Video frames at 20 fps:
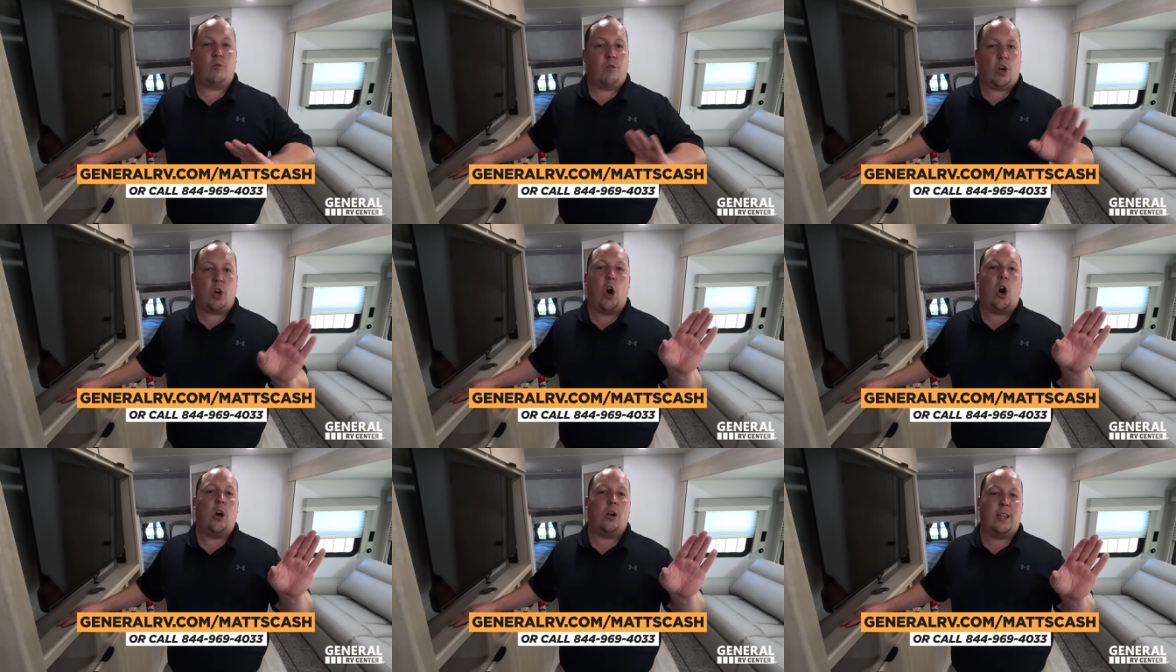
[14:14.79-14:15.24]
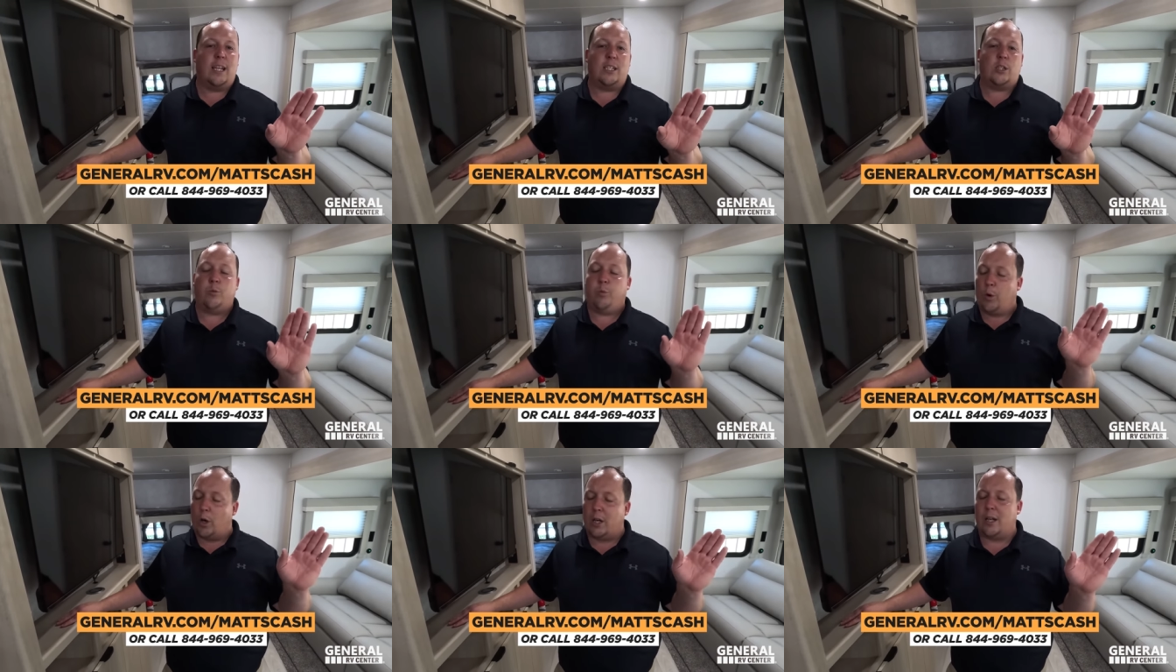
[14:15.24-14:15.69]

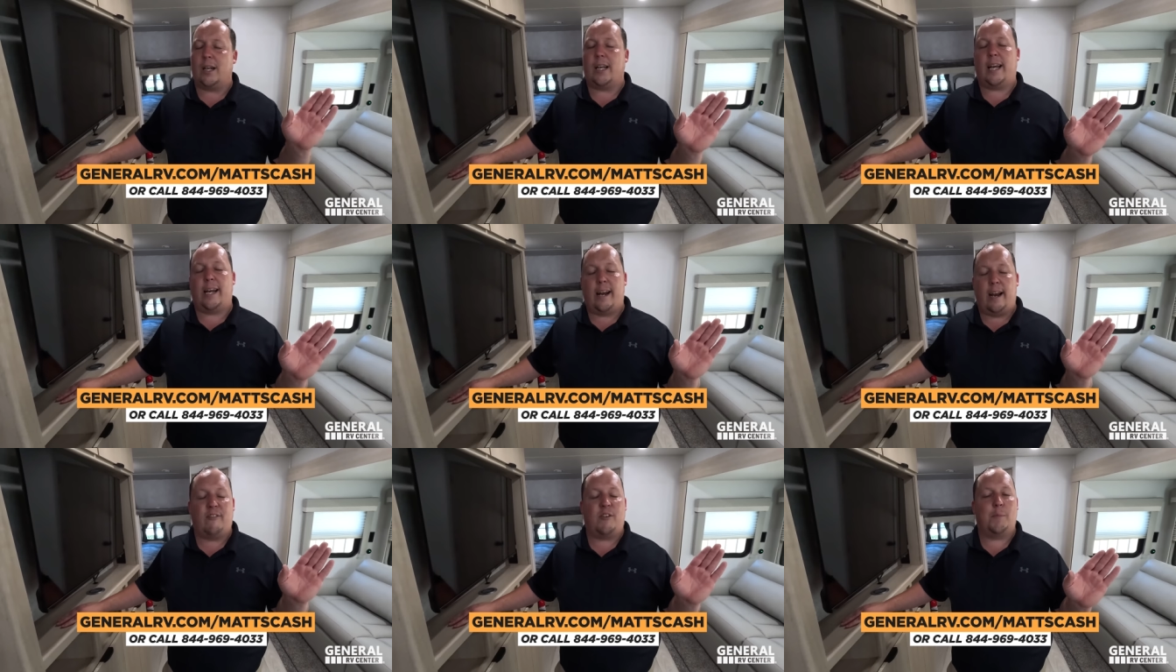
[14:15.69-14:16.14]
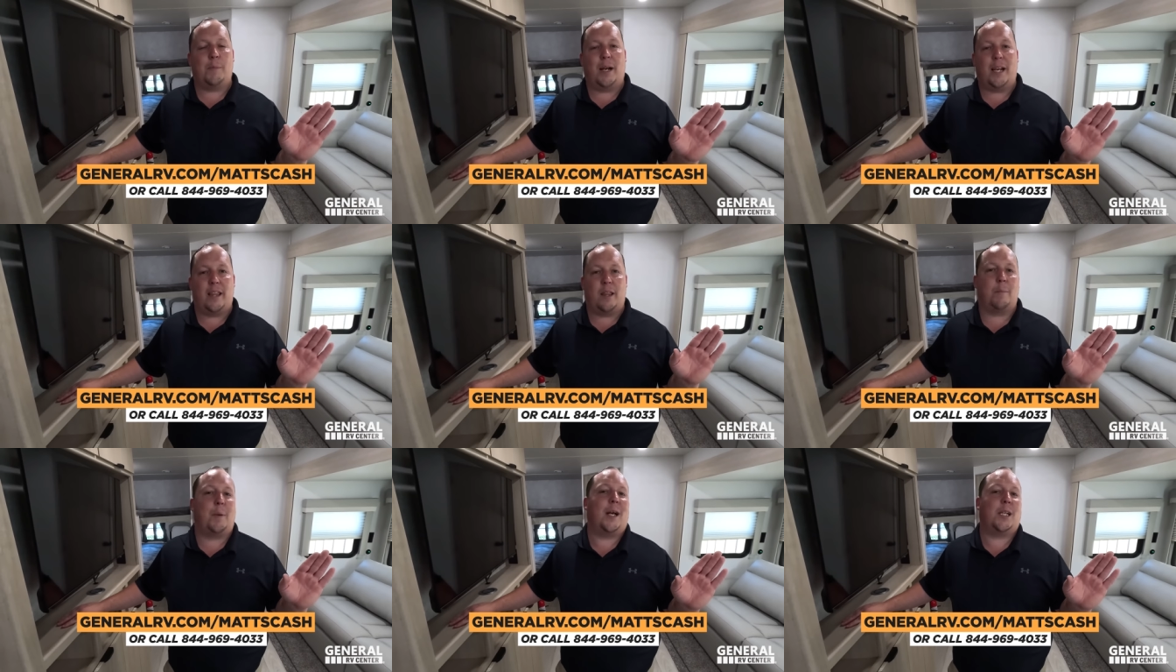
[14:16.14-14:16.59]
regardless, we're gonna get
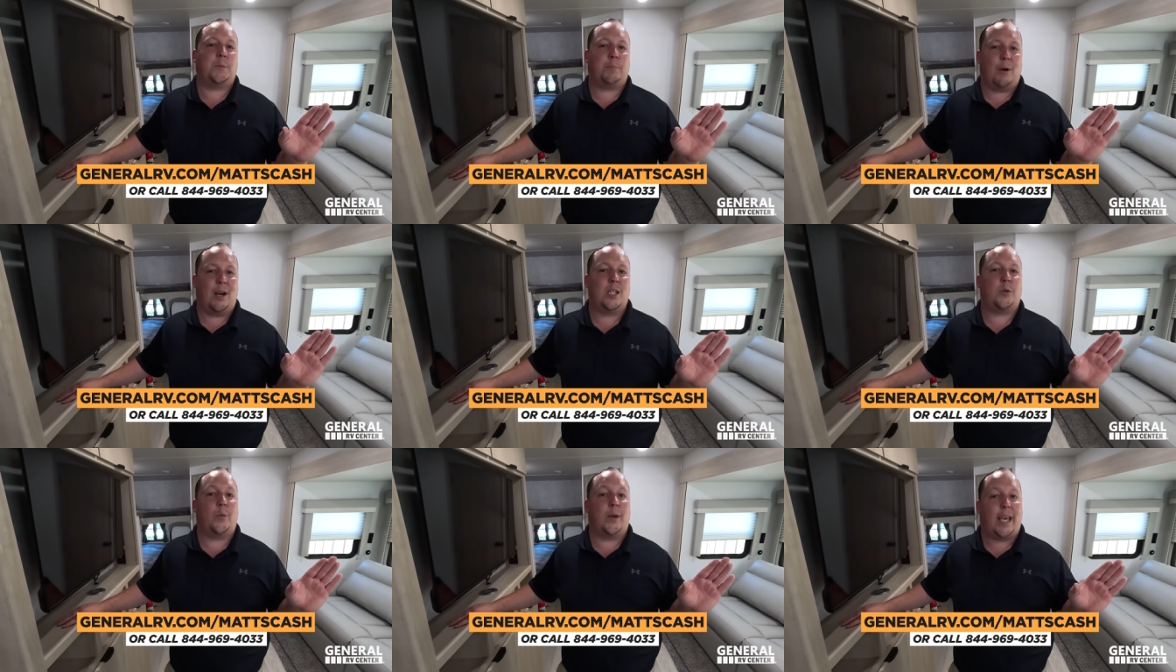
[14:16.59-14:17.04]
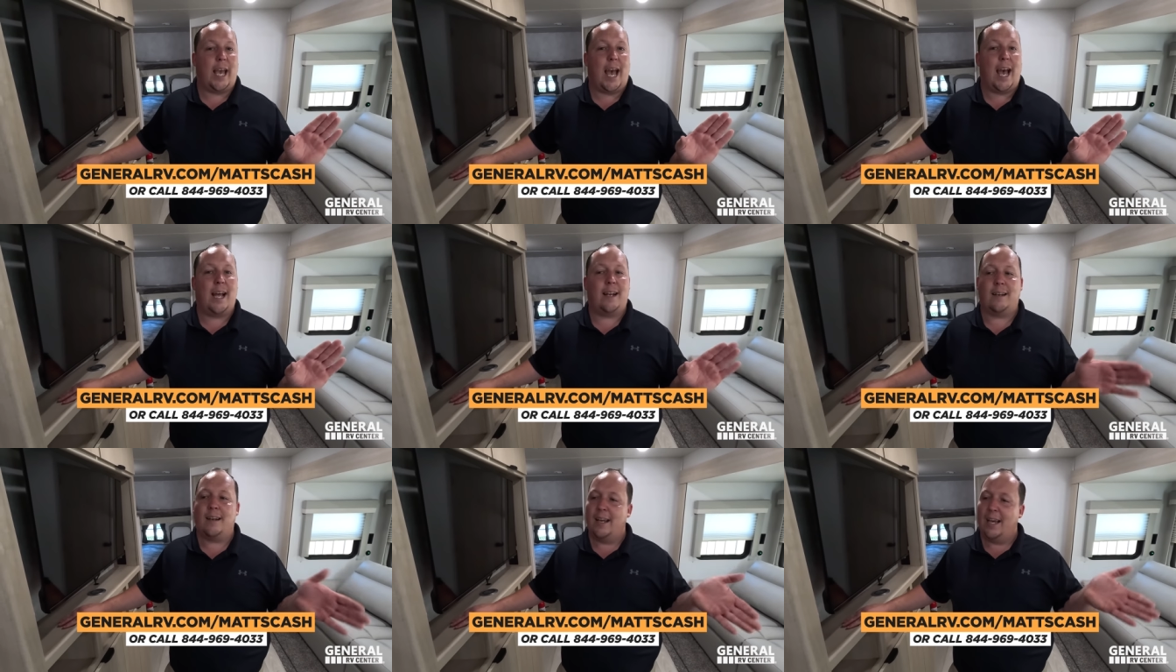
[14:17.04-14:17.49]
everybody the best price we
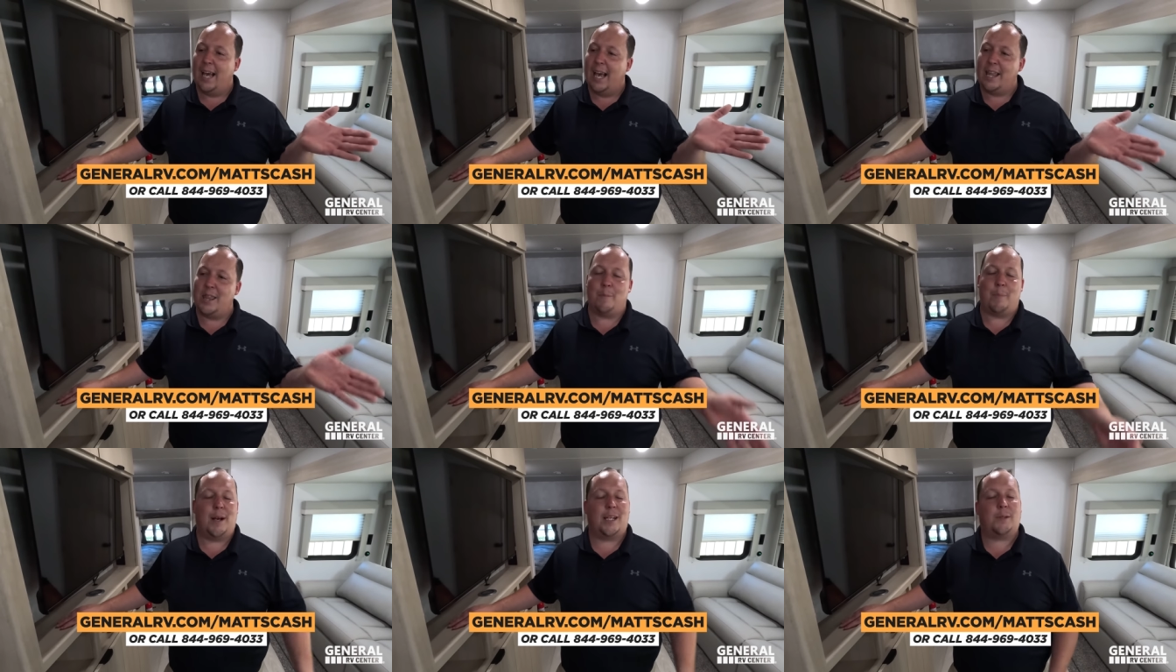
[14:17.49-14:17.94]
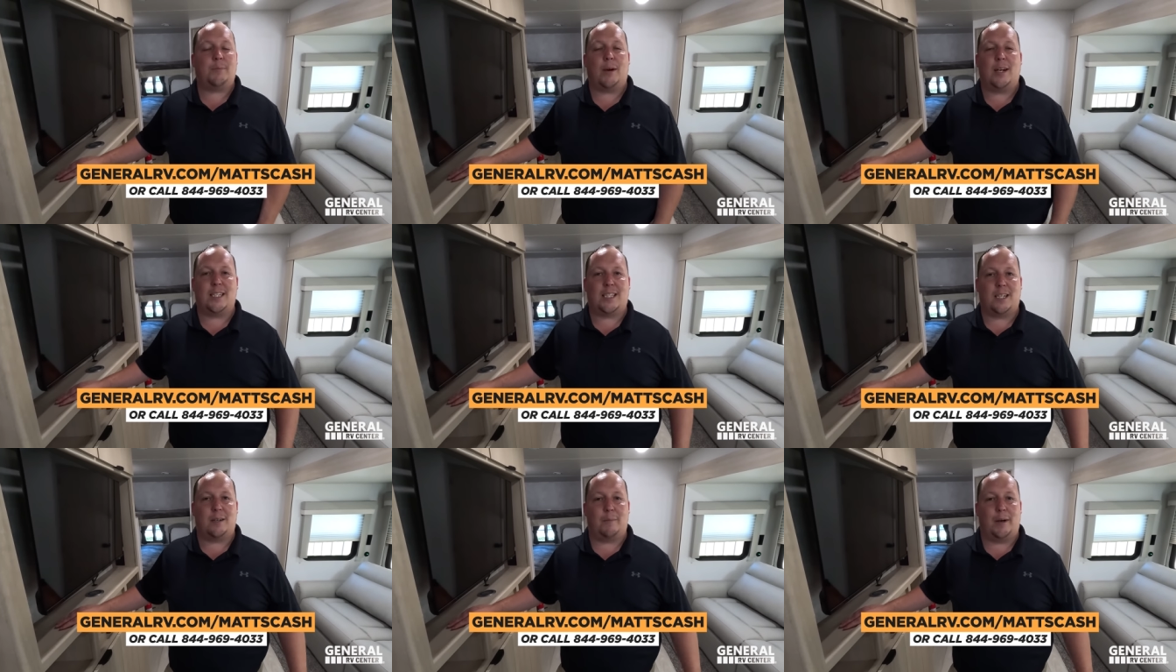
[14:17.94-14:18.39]
can and the best
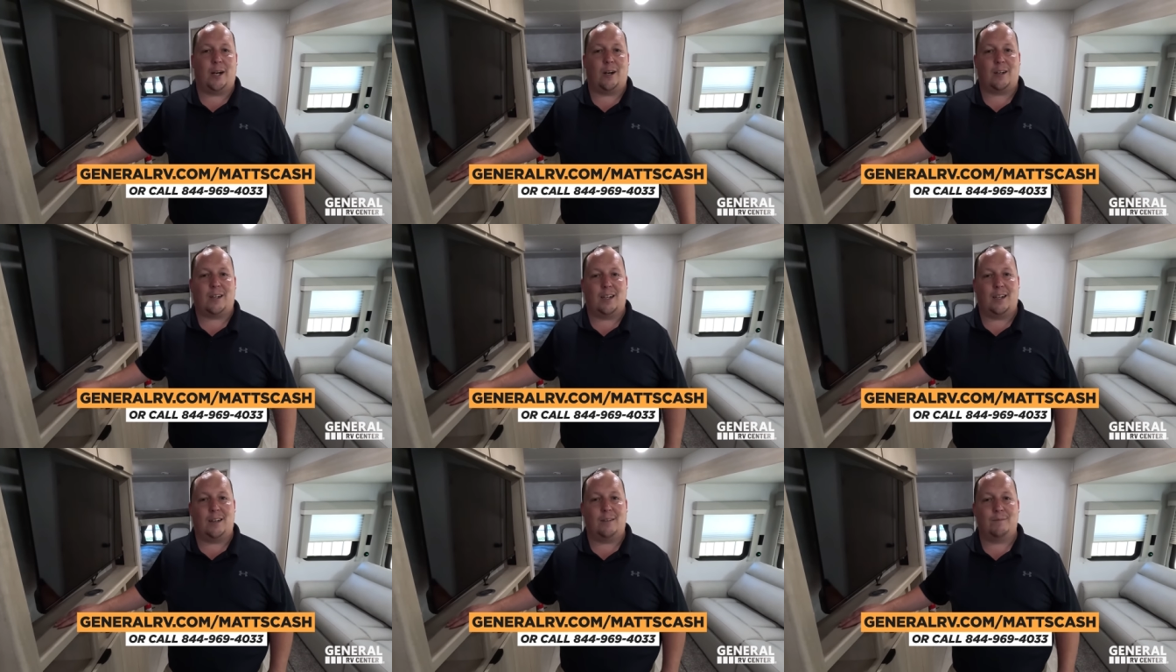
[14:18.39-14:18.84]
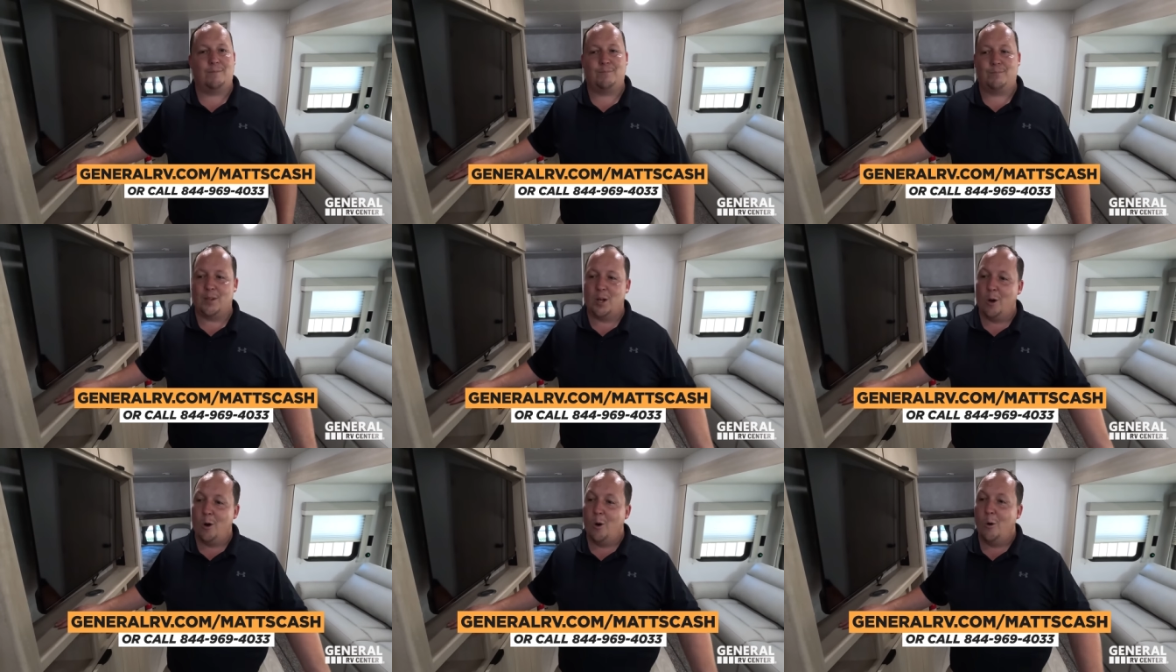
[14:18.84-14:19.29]
price in America. That's
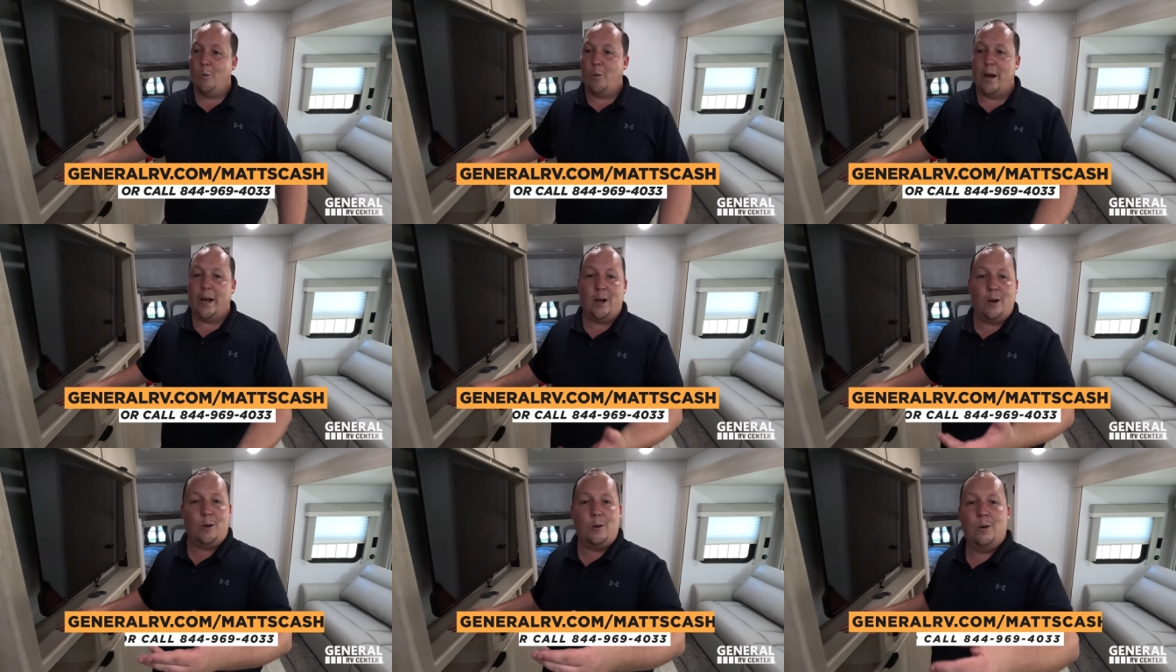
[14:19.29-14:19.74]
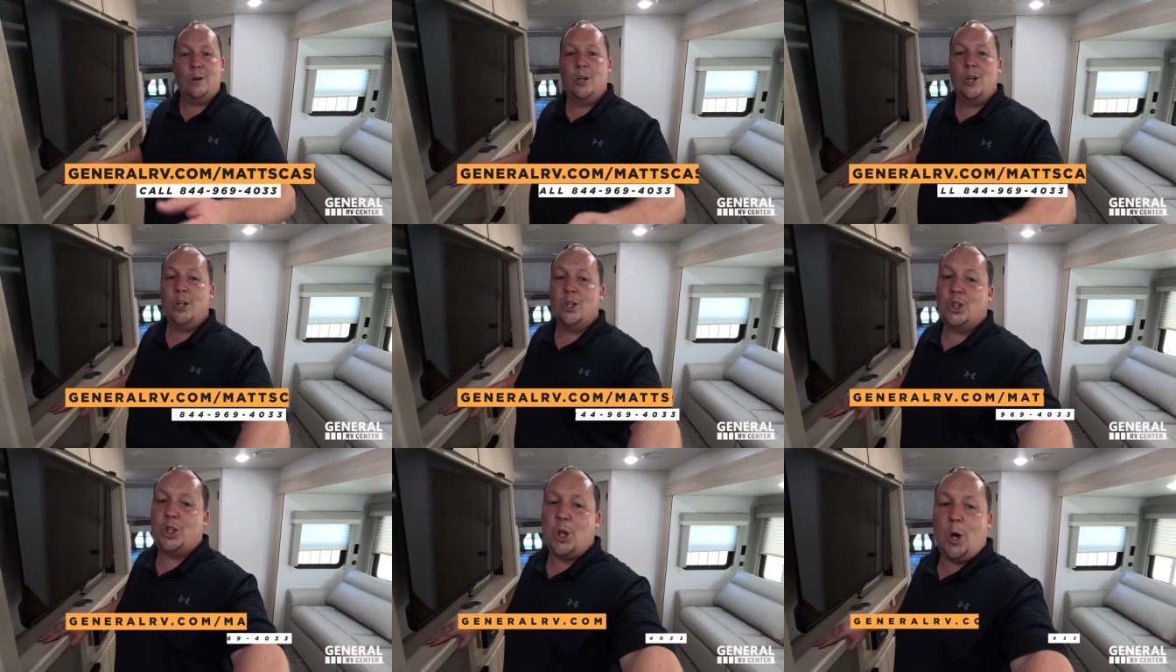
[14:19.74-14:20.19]
right. Will,
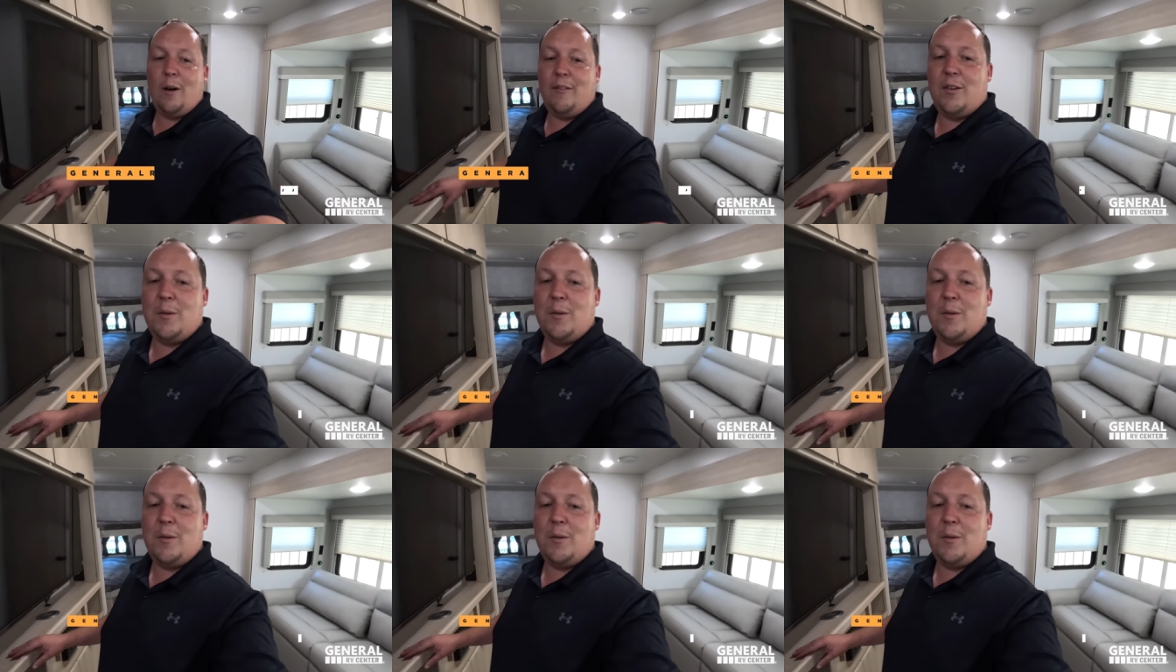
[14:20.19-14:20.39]
show